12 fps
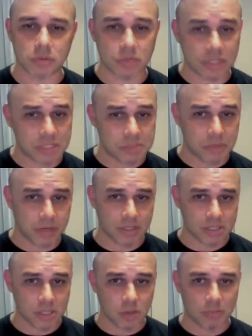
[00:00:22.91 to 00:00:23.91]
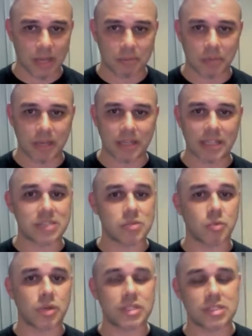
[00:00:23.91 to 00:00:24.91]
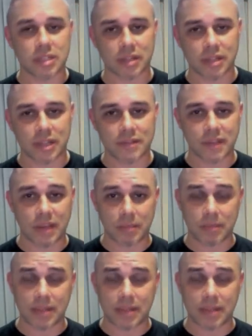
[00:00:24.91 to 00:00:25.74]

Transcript: will experience low back pain at least once in their lifetime.